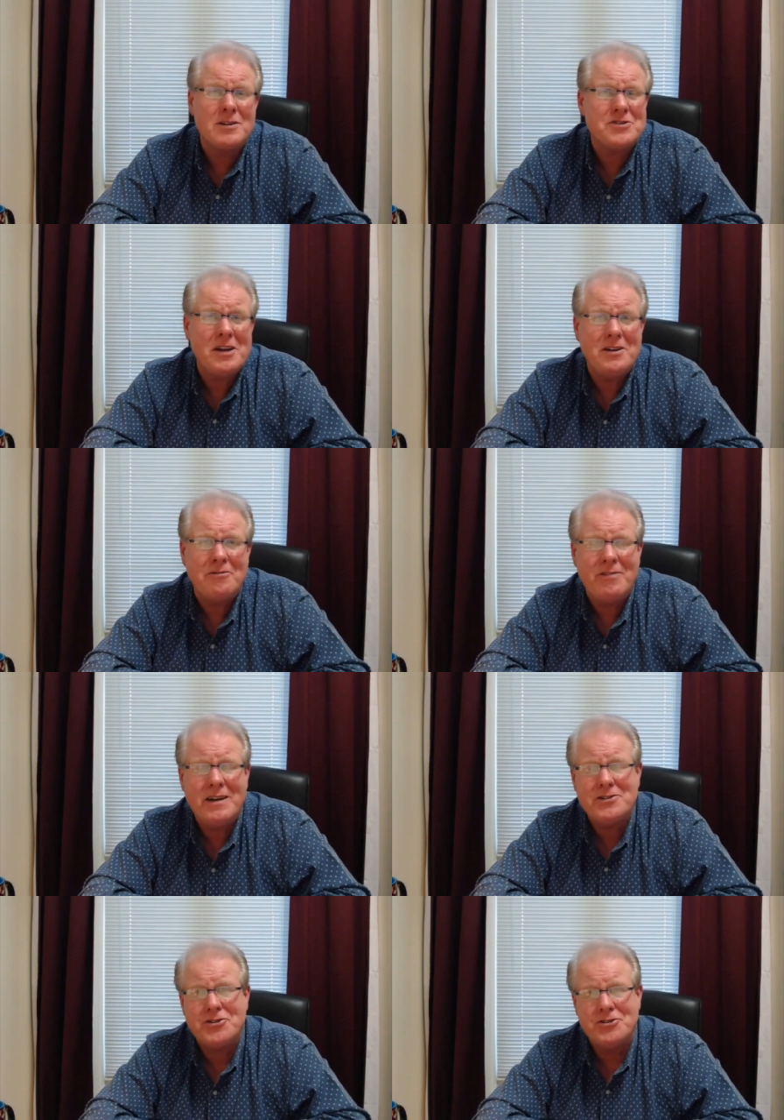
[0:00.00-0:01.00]
estate
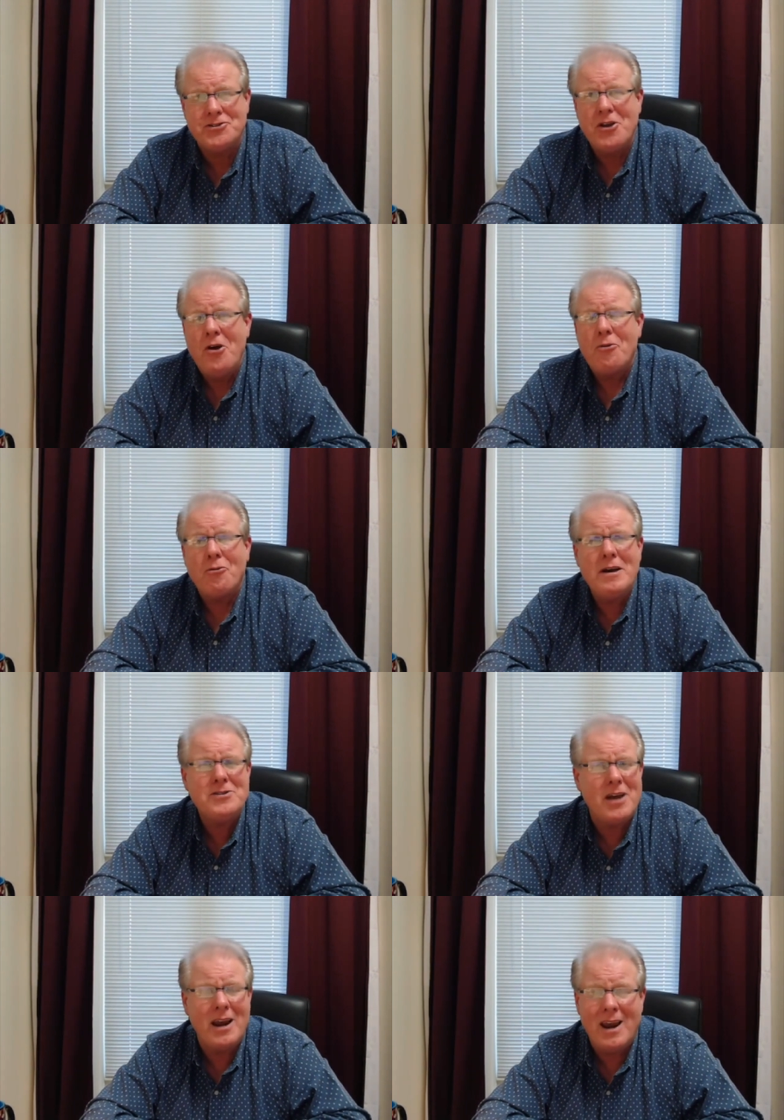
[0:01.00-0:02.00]
investors raise a
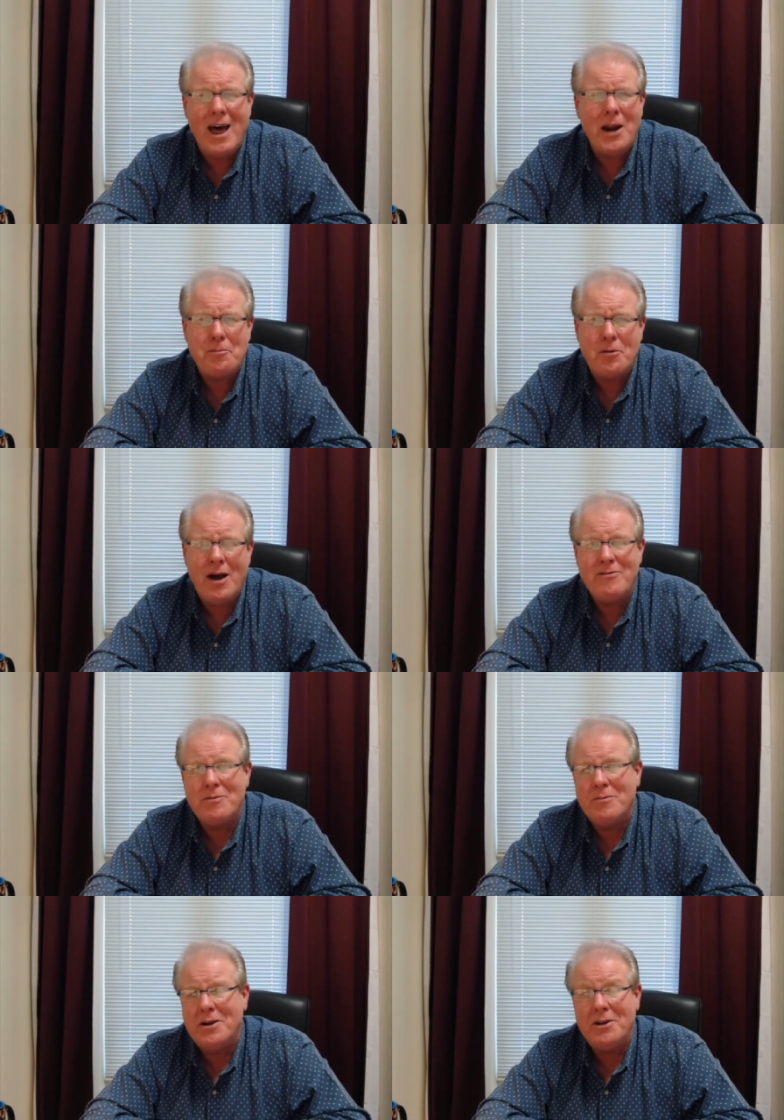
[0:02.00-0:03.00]
lot of private
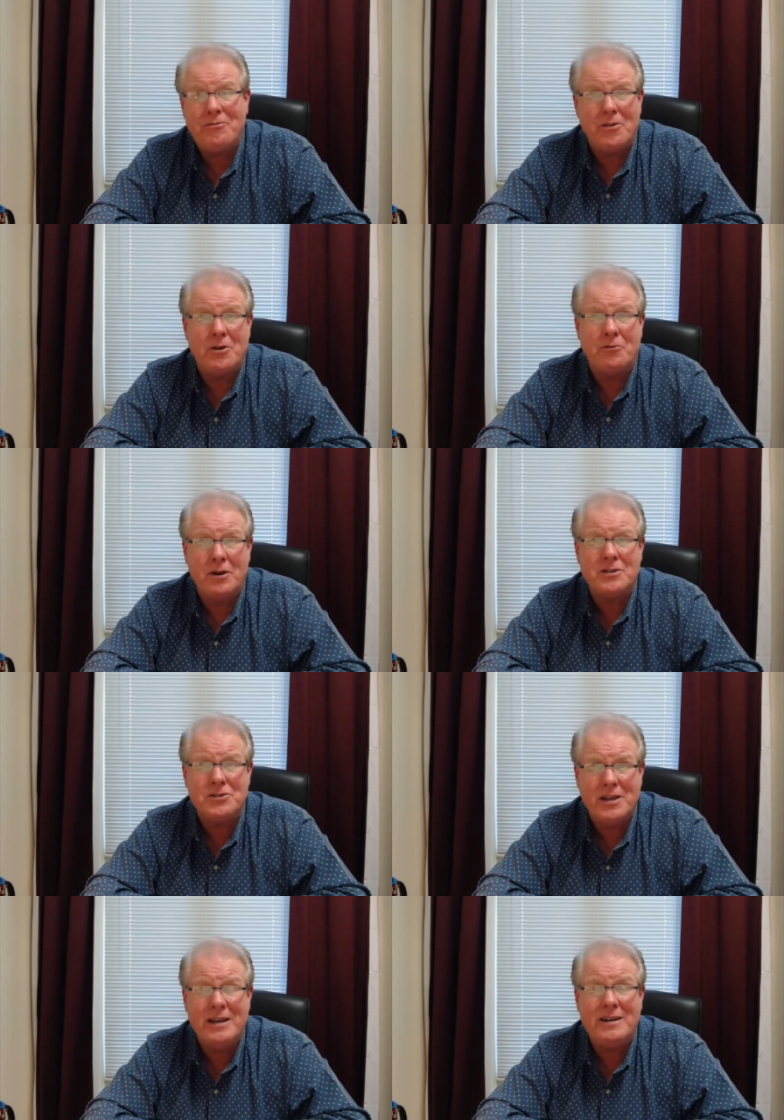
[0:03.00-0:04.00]
money for their real
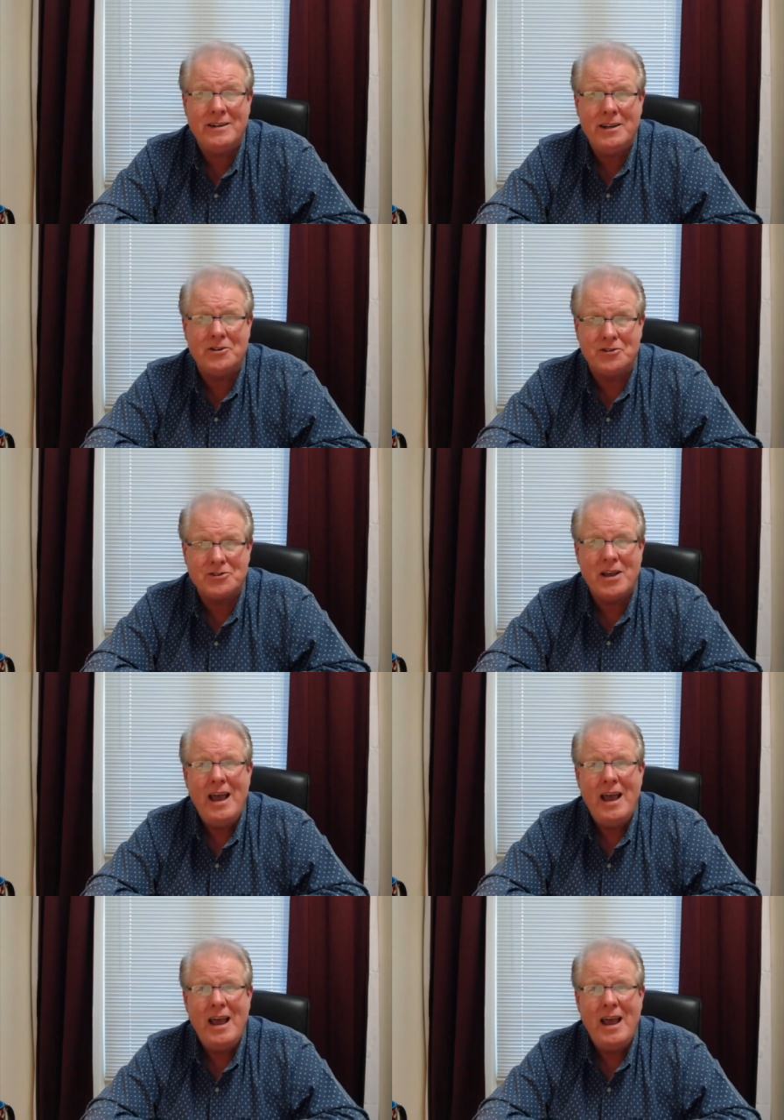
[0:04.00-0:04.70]
estate deals.